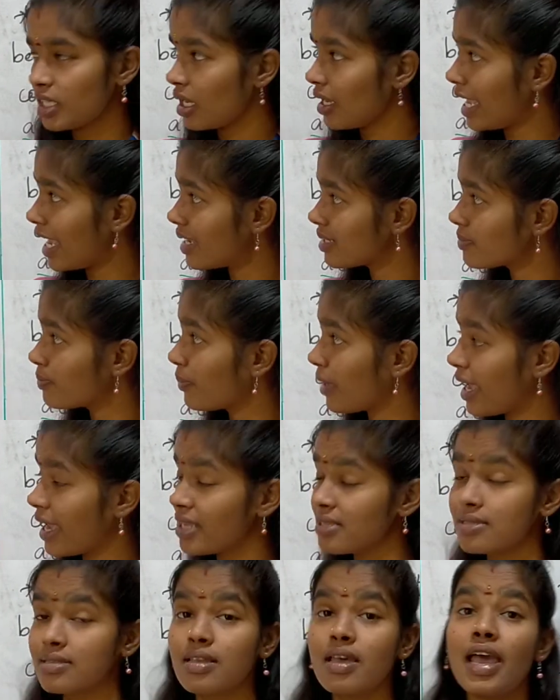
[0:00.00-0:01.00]
as
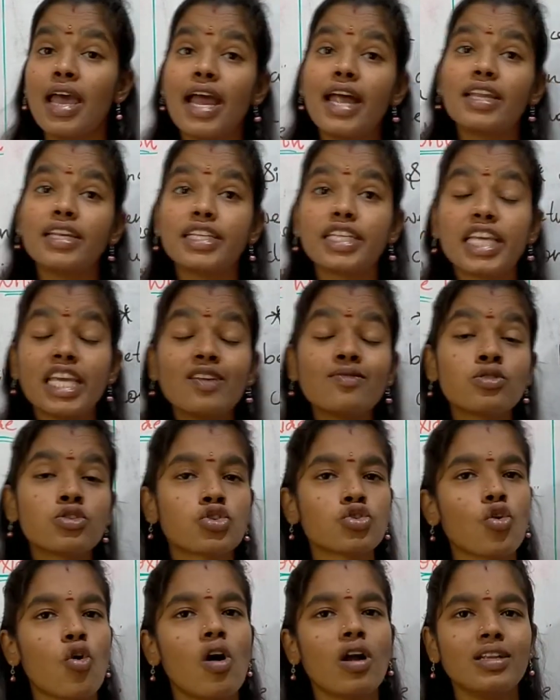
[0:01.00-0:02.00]
base, and it gives
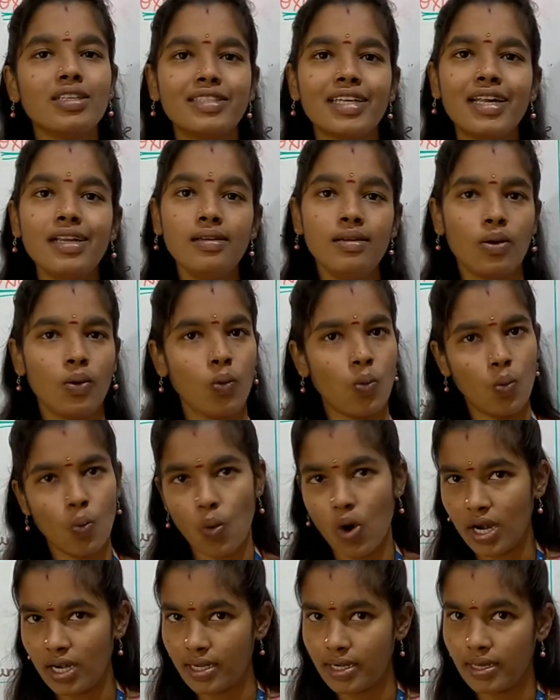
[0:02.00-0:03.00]
salt and
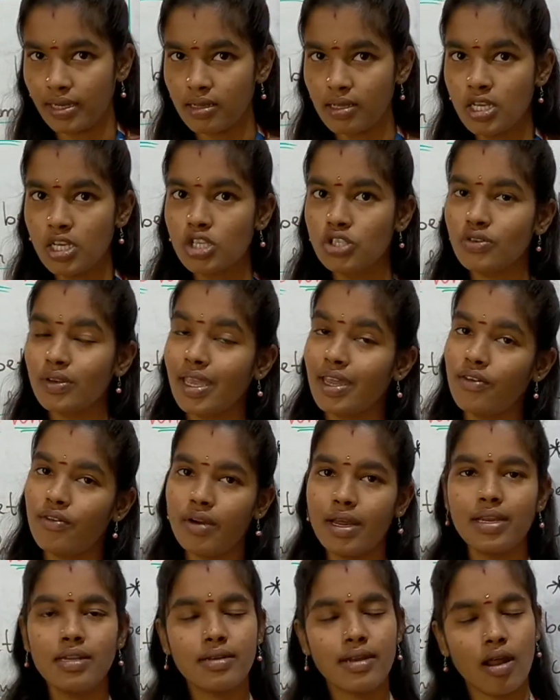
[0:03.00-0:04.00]
water. So you can
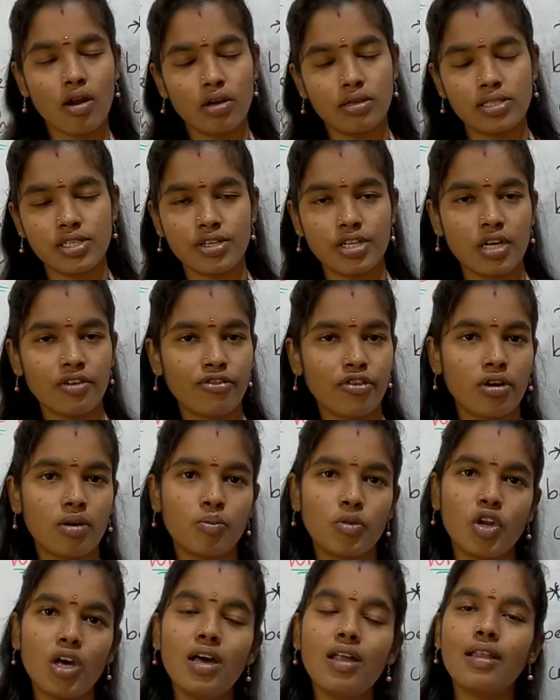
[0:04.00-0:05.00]
write non-general
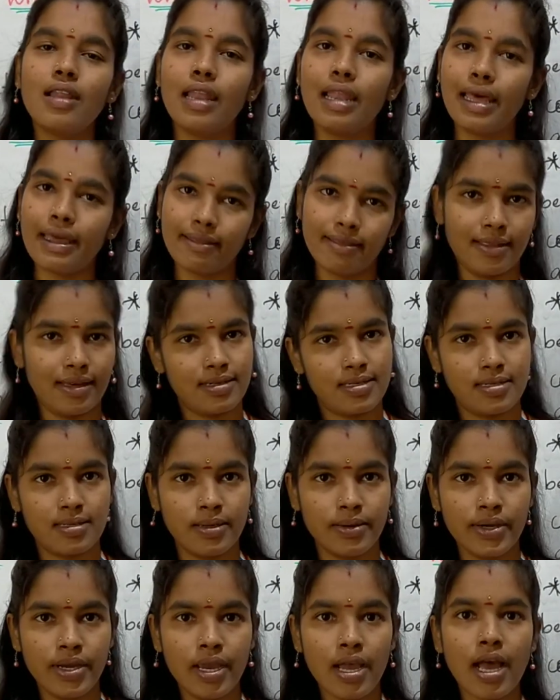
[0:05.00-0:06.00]
formula like that.
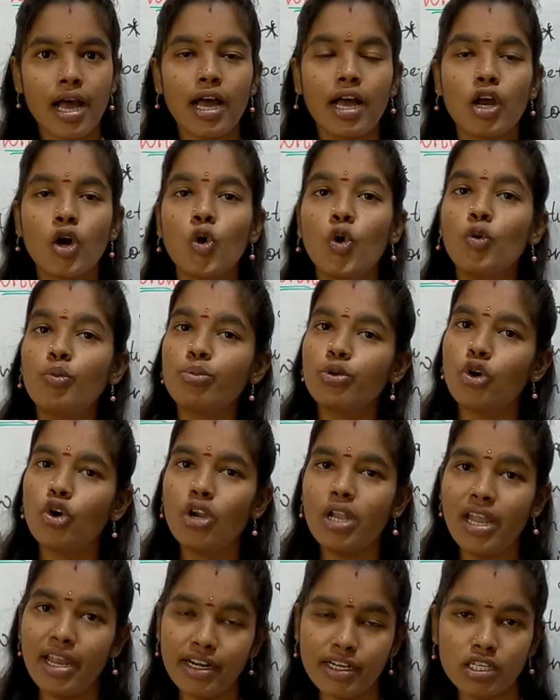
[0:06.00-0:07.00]
I hope all
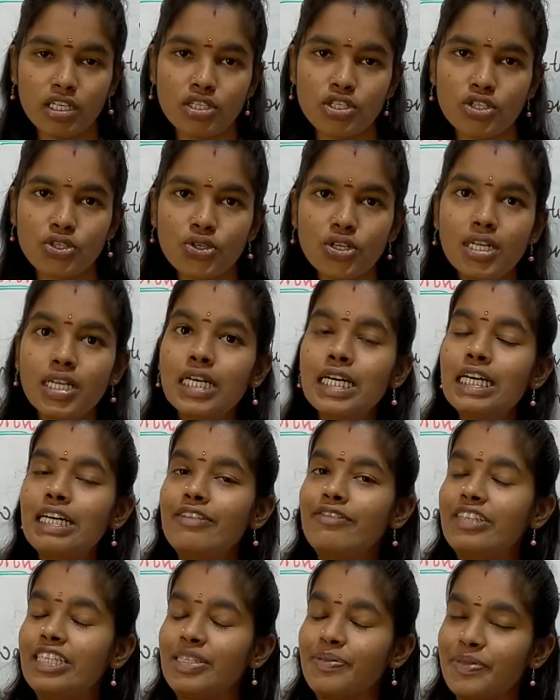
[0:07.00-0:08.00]
understood.
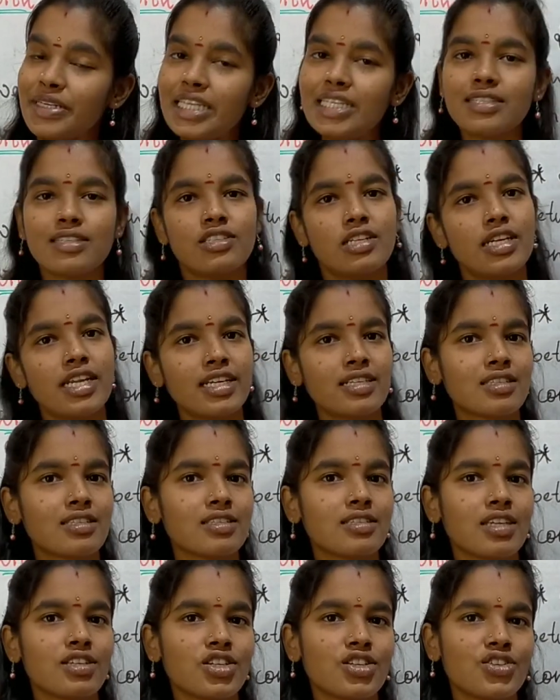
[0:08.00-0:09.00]
We'll meet in the next
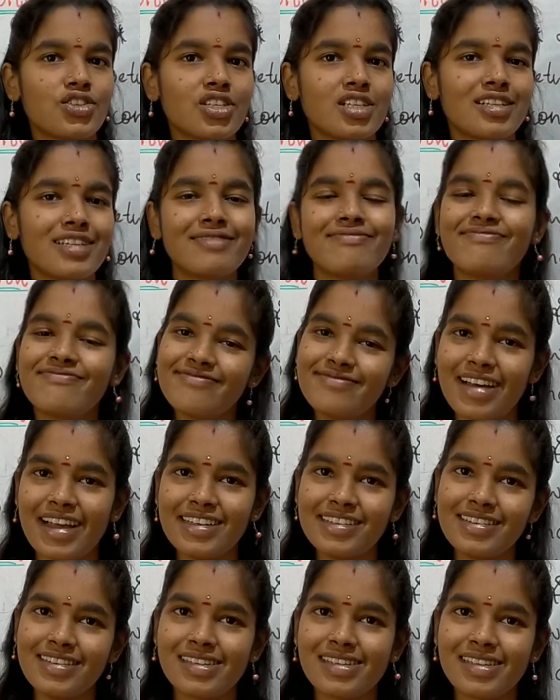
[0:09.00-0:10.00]
session, children. Bye,
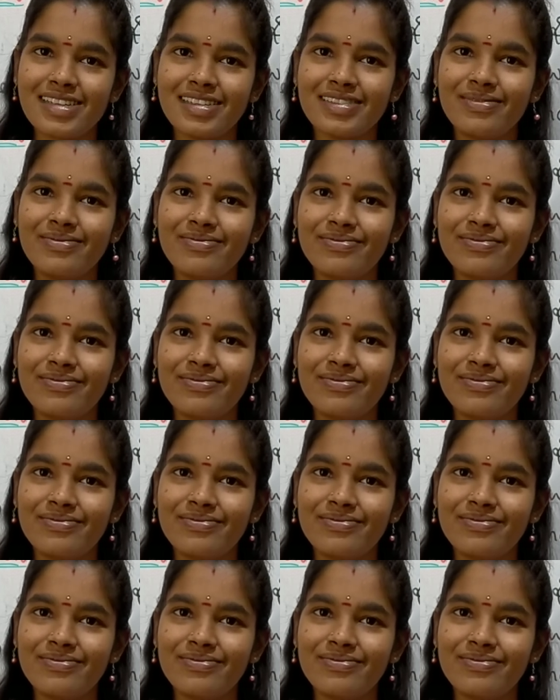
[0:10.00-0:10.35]
children.